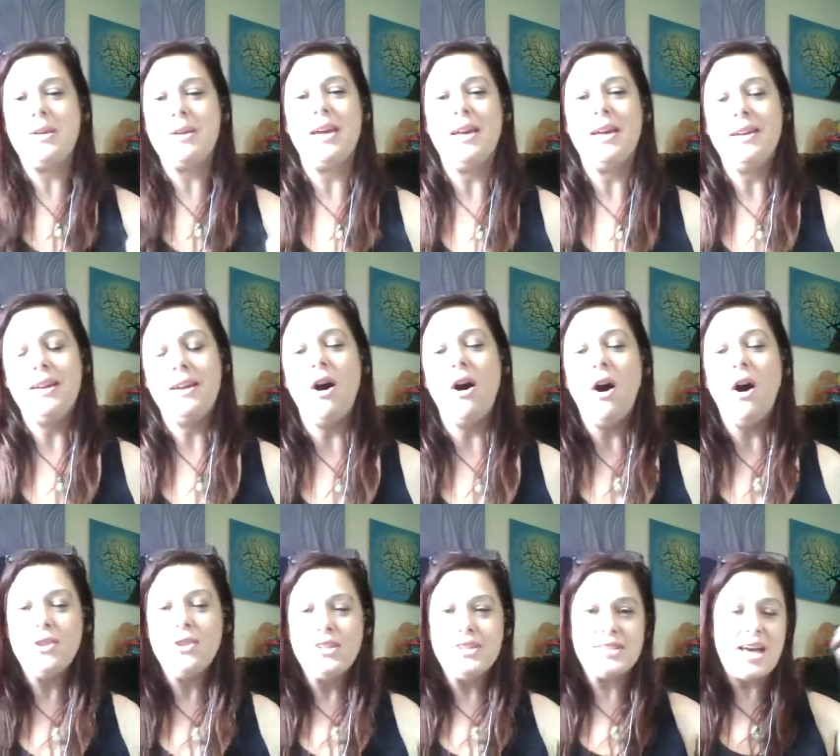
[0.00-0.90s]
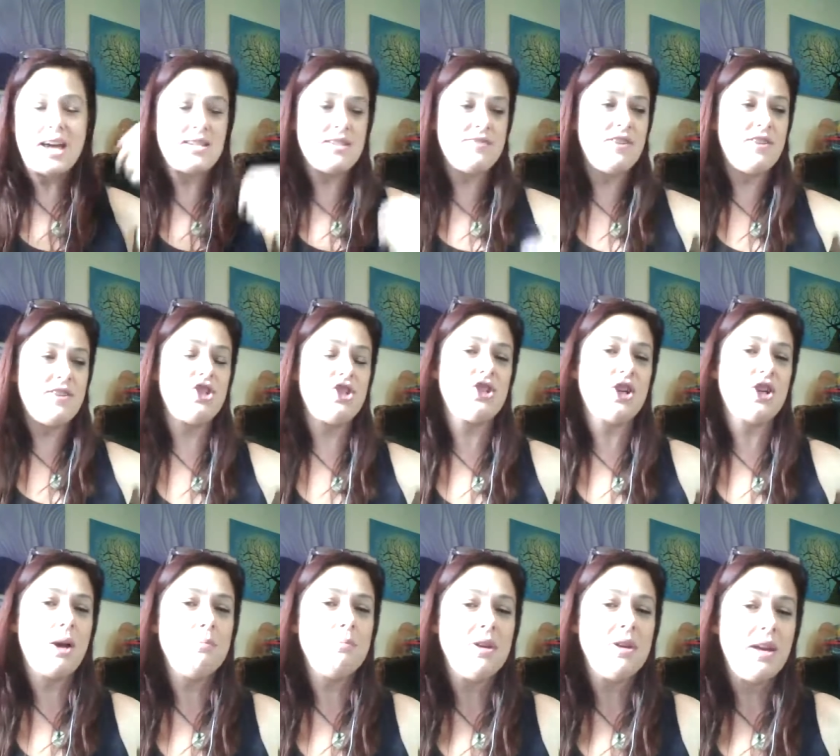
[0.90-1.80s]
in, and all these activations are
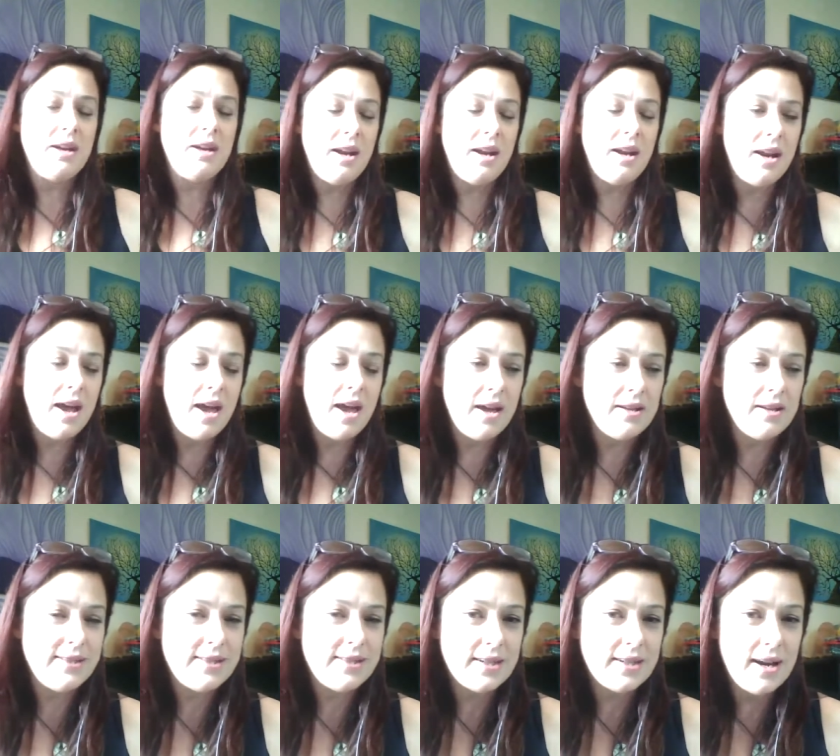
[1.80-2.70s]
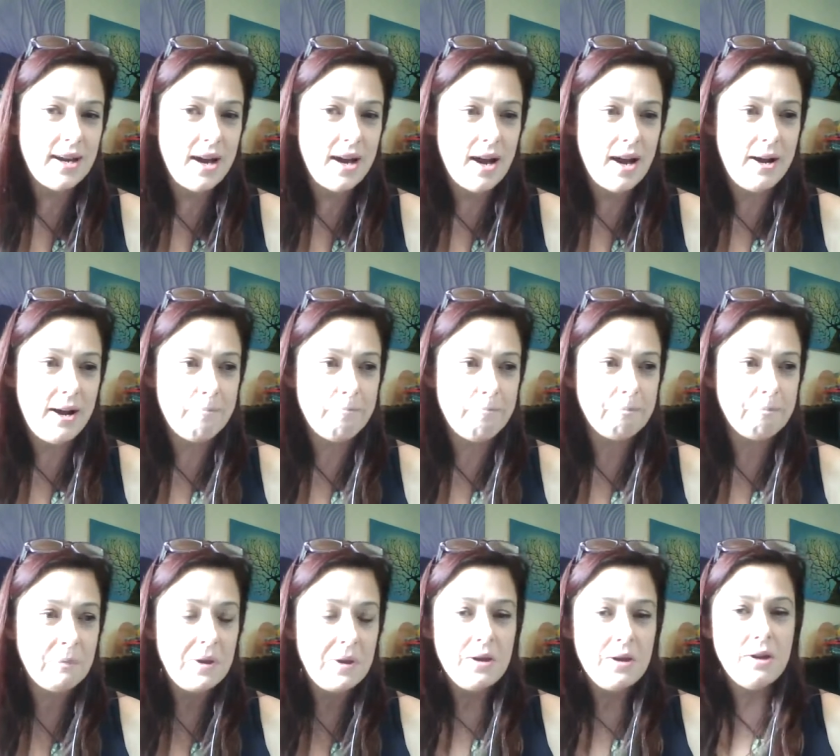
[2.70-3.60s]
coming in, and
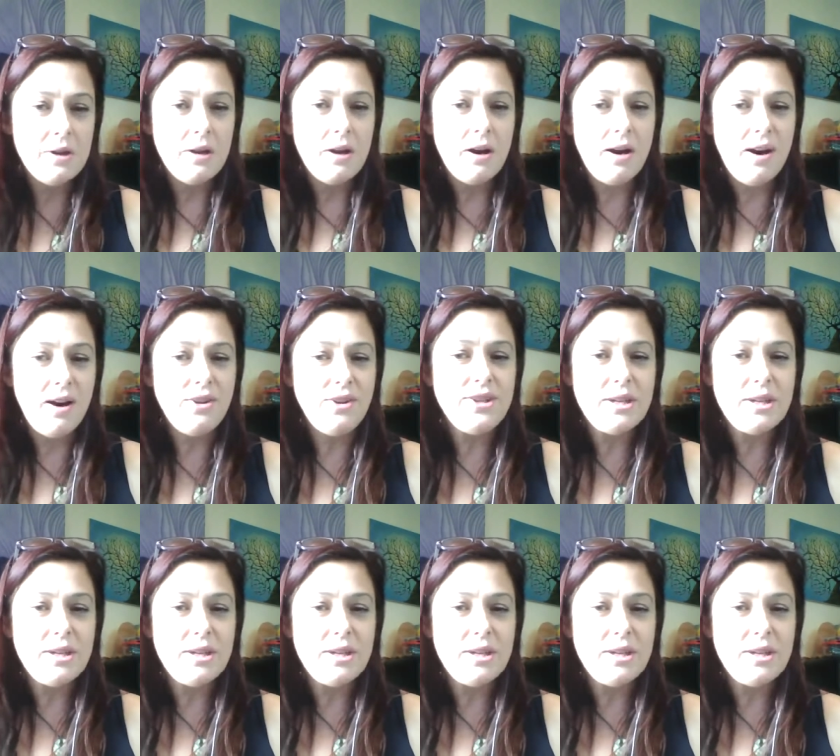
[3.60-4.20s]
all the